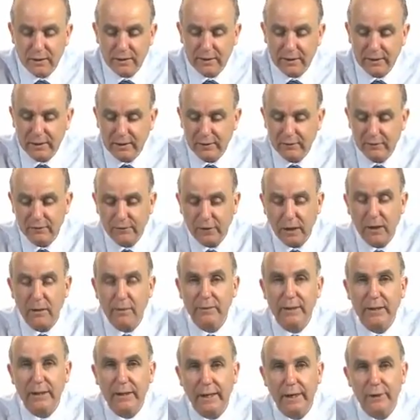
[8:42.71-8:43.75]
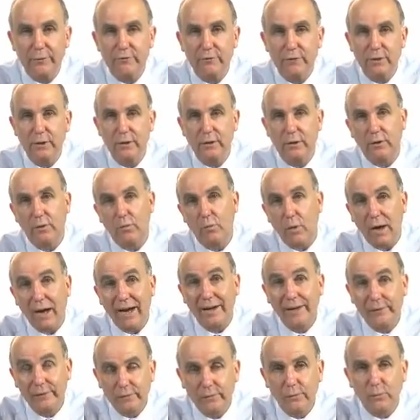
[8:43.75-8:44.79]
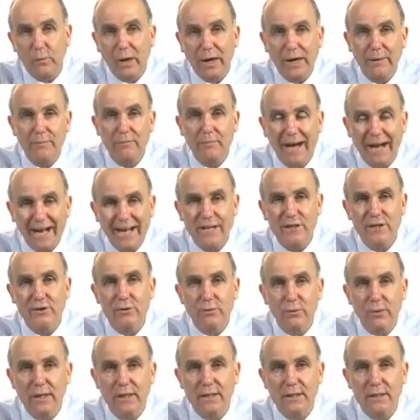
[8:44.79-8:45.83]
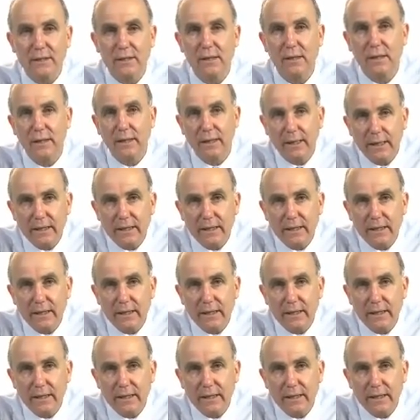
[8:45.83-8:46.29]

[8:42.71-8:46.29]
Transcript: the following country, or one major reason,